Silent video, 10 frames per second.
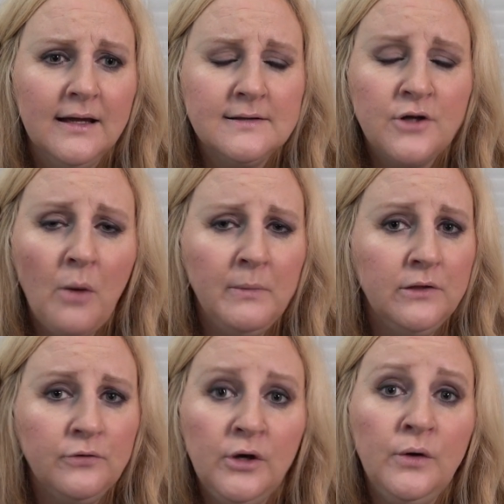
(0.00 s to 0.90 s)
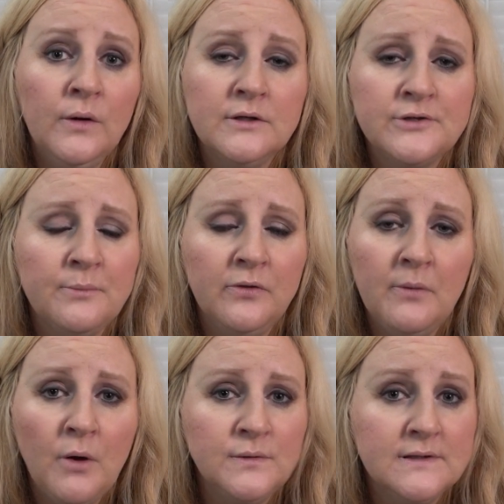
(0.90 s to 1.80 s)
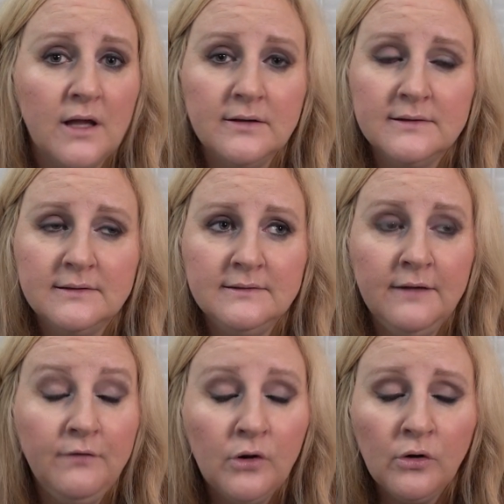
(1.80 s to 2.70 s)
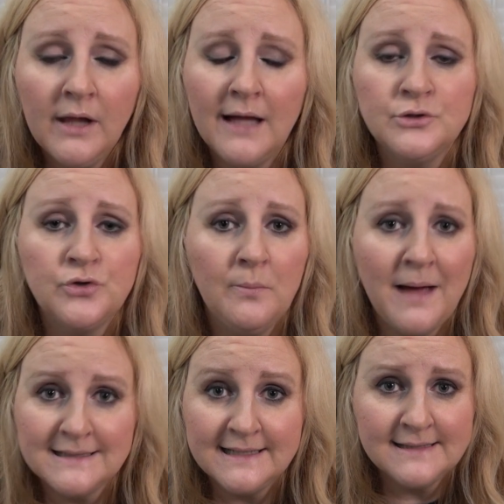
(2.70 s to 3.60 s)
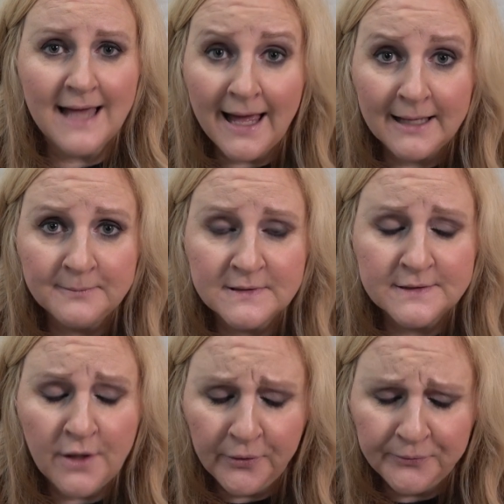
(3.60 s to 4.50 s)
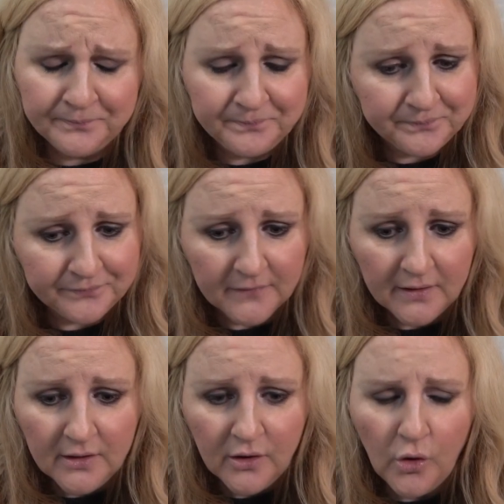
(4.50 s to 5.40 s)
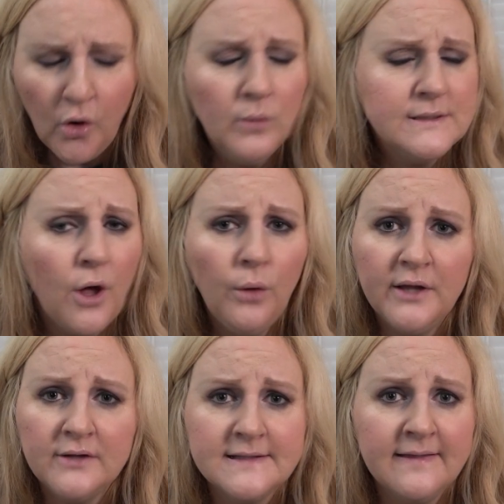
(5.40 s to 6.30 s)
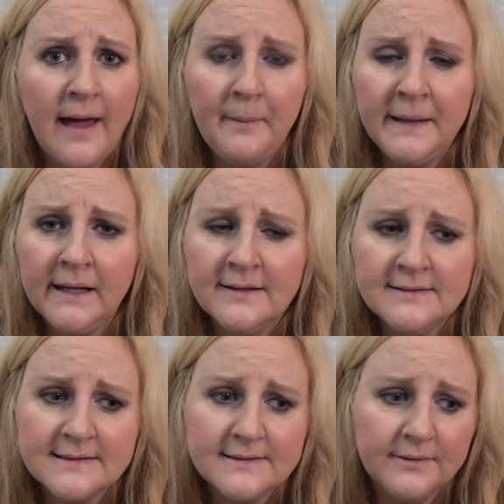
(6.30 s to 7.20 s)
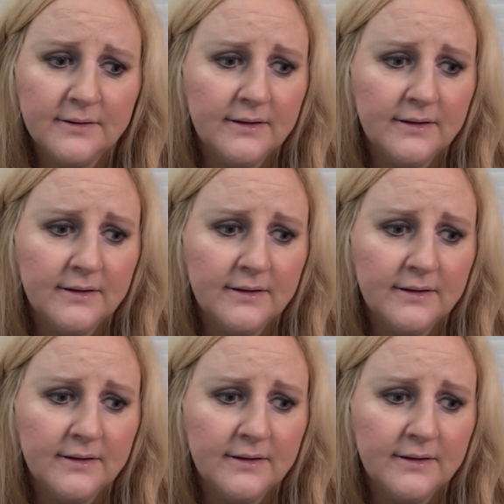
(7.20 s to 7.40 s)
has got me through some of the most difficult and traumatic times. So always hold on to that, because